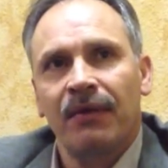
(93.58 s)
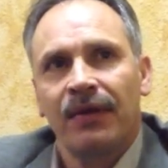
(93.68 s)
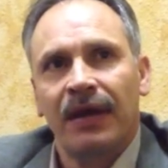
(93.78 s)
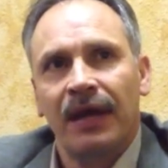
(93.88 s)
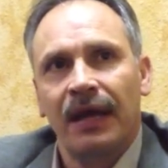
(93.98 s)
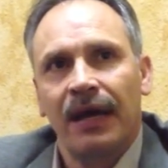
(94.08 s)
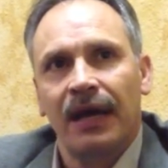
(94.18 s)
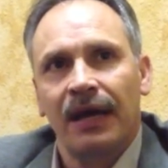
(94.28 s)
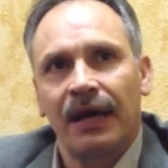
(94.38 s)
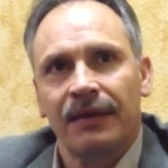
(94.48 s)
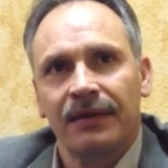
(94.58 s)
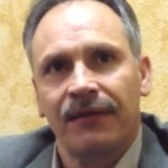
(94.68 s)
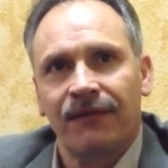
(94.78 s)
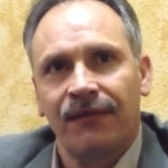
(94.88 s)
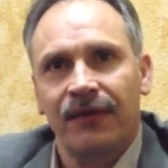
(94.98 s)
that at the
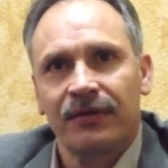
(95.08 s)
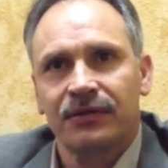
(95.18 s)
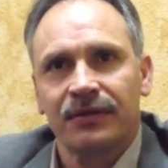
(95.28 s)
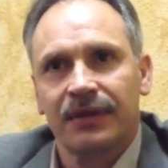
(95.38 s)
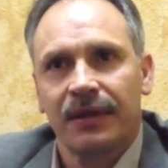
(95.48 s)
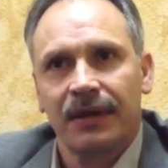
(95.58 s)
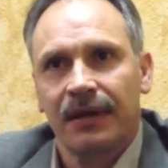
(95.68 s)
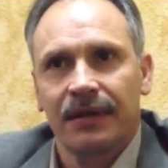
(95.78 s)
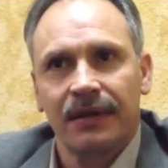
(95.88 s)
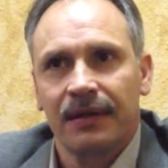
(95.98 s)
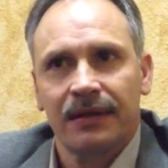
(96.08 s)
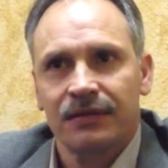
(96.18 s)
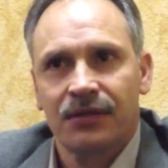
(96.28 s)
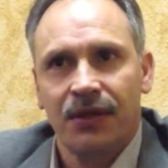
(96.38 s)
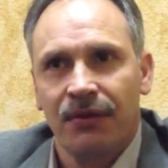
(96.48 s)
first
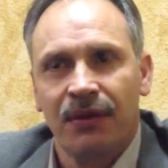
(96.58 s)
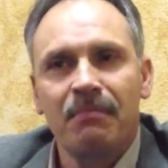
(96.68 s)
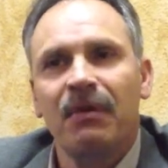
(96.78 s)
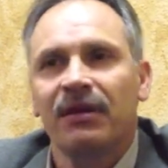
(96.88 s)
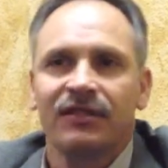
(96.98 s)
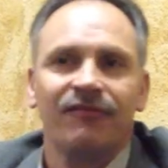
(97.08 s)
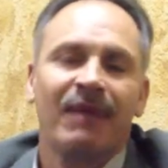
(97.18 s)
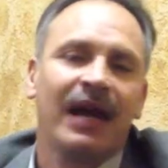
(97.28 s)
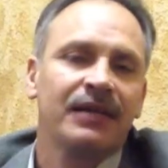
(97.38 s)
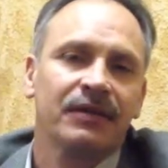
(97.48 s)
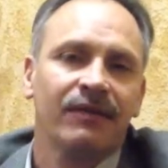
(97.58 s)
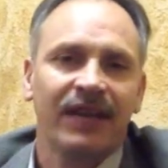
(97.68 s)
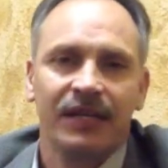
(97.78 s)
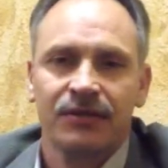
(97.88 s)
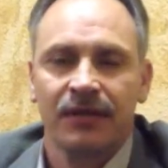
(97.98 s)
3 months of my
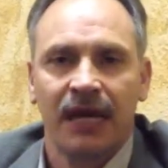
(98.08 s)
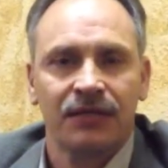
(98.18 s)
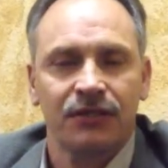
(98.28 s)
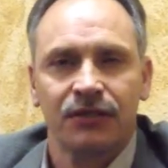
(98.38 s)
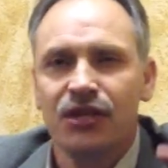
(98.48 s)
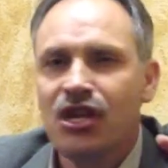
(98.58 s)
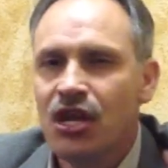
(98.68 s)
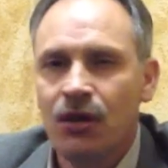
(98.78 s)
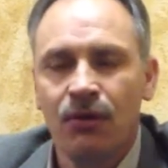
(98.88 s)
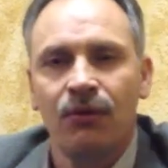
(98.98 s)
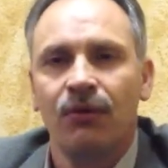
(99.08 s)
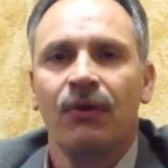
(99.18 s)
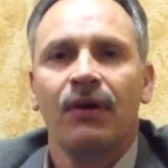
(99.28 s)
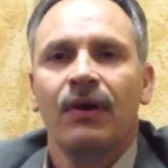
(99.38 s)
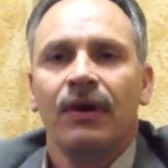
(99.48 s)
salvation, I just knew
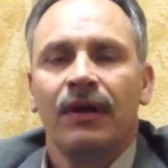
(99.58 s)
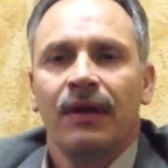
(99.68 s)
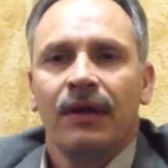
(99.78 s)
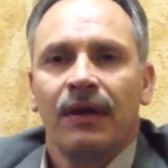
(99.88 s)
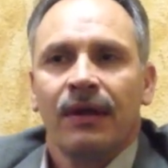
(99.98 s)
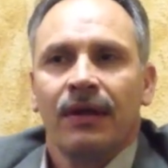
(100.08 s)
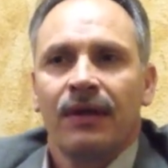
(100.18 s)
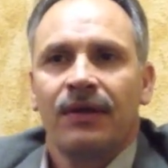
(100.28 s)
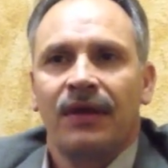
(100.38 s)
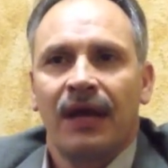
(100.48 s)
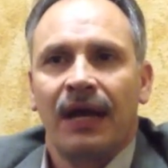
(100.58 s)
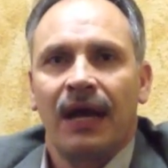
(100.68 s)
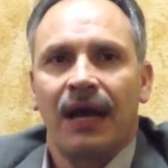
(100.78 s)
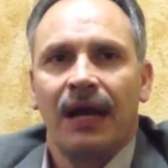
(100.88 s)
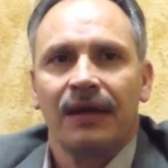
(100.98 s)

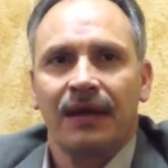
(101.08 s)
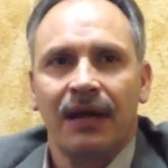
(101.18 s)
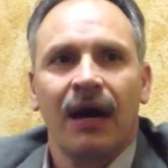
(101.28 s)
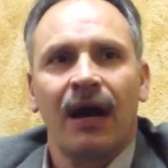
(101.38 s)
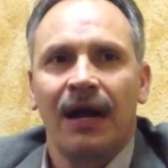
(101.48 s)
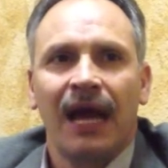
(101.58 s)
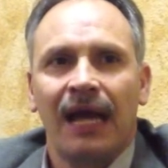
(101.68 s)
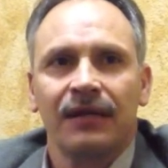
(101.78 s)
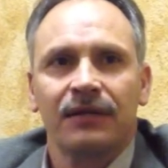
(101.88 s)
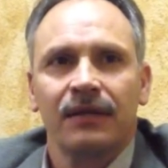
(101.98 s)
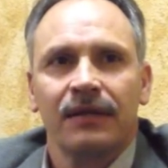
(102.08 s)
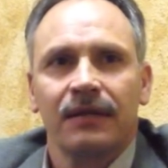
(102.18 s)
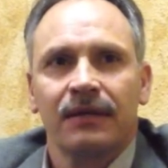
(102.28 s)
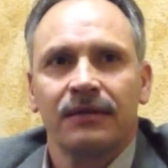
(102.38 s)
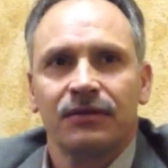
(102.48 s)
that God had
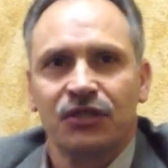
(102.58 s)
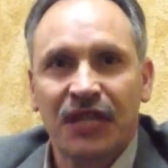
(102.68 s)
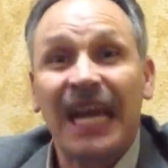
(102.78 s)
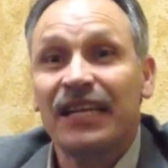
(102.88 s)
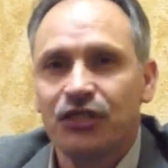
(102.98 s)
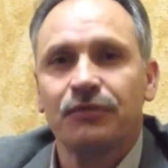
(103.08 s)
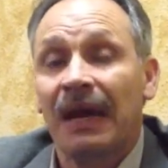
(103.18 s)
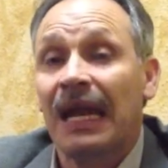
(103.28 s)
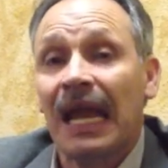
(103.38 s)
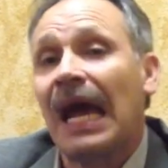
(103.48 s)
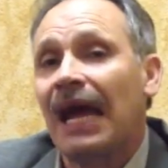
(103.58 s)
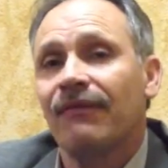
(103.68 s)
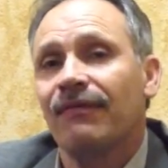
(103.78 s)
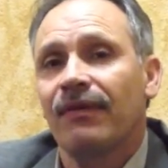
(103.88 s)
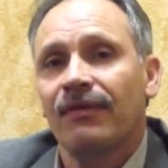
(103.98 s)
changed my
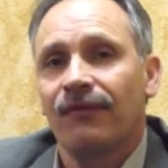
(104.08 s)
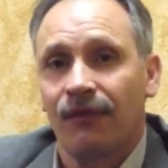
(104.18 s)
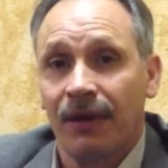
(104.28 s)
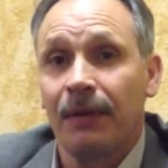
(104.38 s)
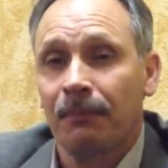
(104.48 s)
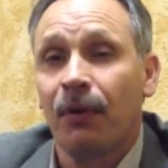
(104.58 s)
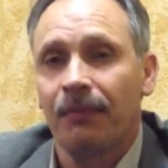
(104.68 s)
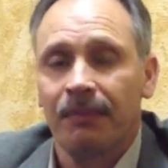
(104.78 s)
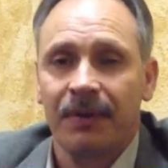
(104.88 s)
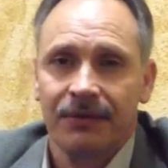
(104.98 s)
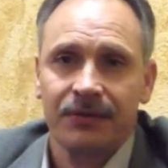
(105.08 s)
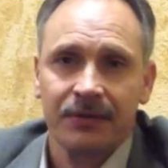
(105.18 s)
life for a purpose.